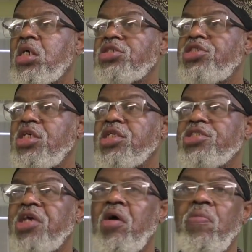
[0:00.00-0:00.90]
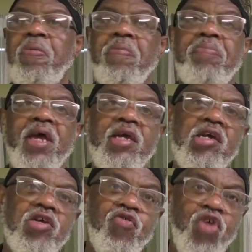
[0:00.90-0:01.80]
I seek His help and beg
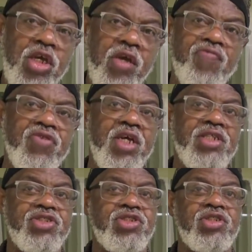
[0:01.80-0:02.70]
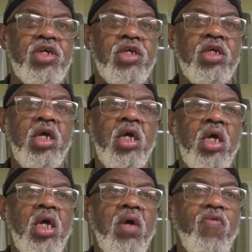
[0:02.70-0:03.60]
His forgiveness.
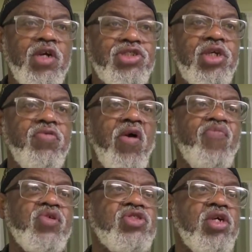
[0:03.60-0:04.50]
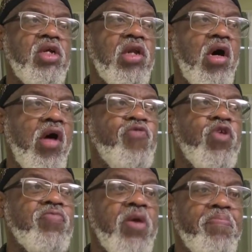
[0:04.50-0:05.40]
And we seek refuge in Allah
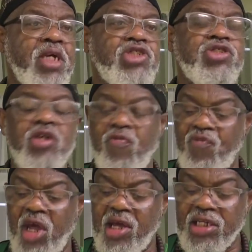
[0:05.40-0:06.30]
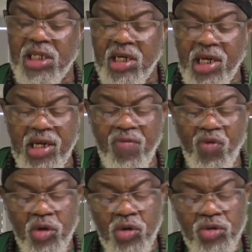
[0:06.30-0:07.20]
from the mischief and the
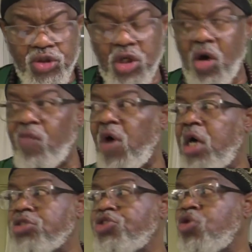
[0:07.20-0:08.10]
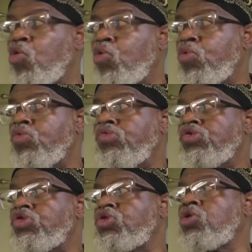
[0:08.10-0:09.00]
evils of our
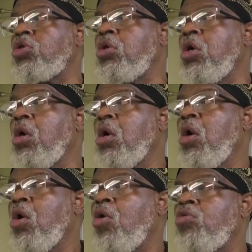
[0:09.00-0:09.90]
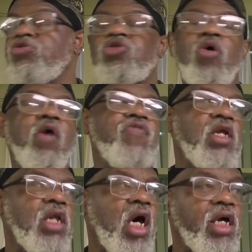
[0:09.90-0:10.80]
souls. Whomsoever
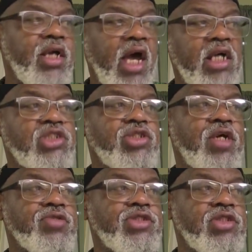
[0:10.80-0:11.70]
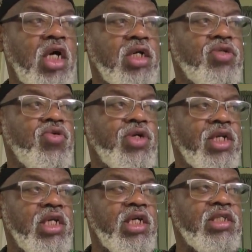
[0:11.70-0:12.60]
Allah guides, there is none who
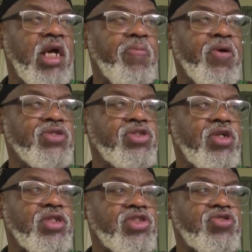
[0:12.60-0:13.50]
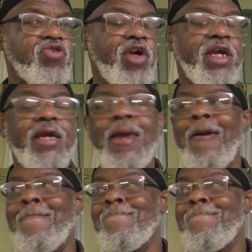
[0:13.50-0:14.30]
can lead that person astray.